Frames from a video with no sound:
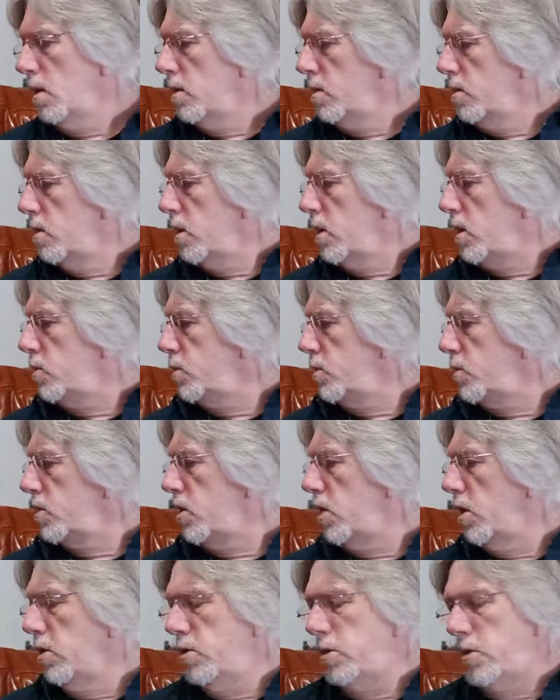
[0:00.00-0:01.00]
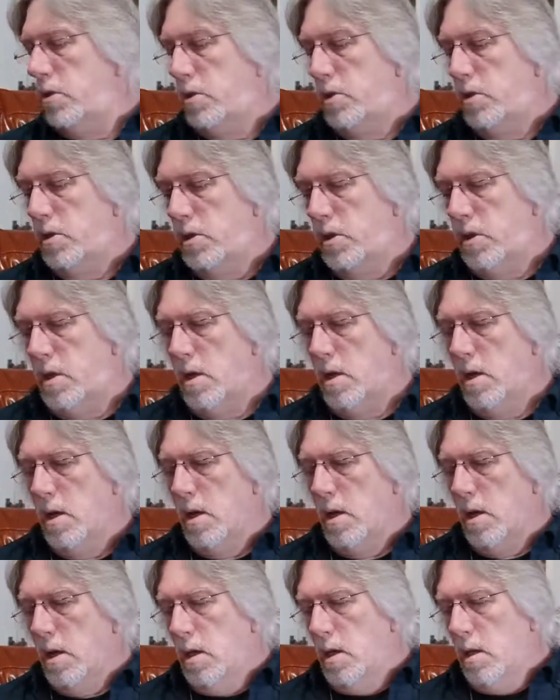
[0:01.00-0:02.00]
So that was Ghosts.
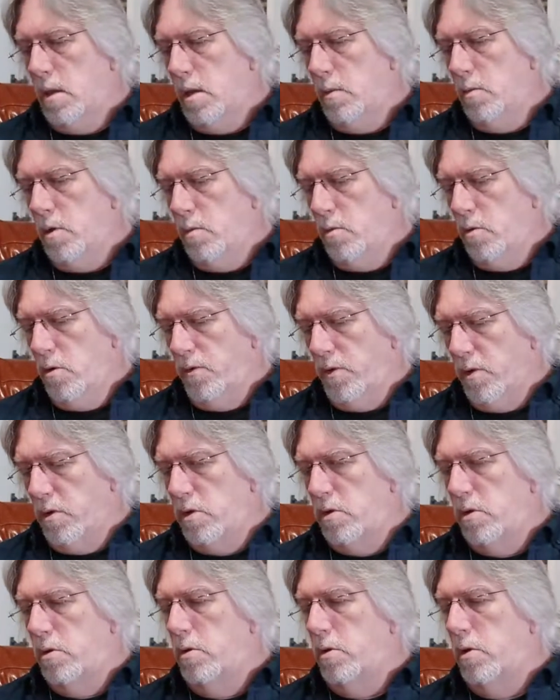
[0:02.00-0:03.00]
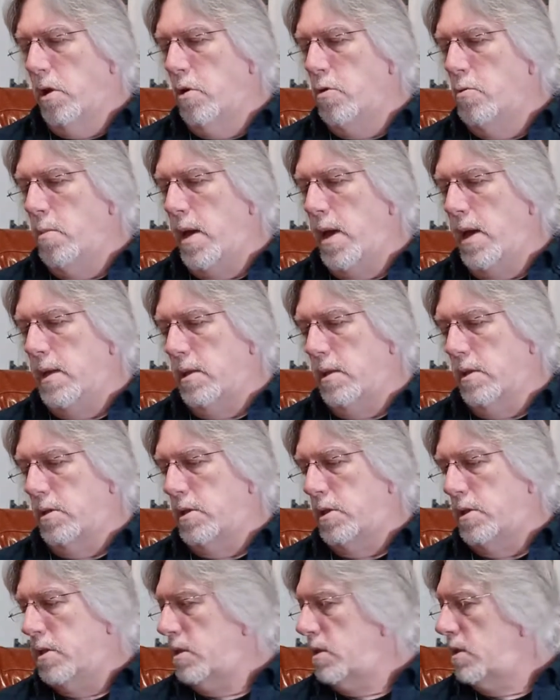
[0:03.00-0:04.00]
Then we move on to No
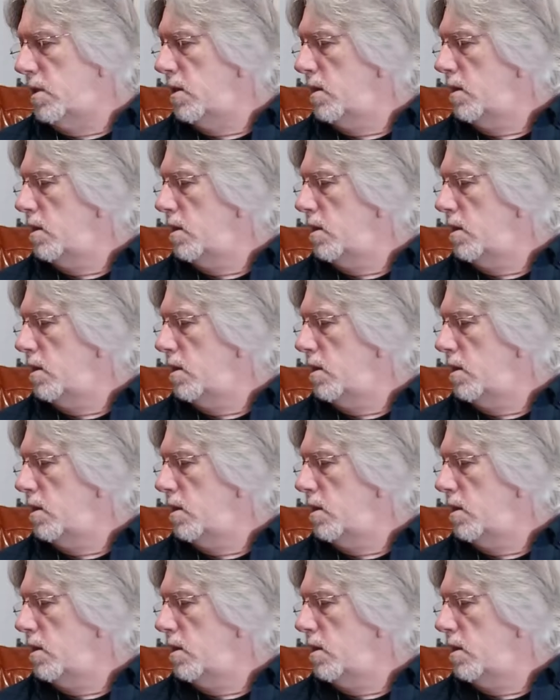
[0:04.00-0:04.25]
Madness.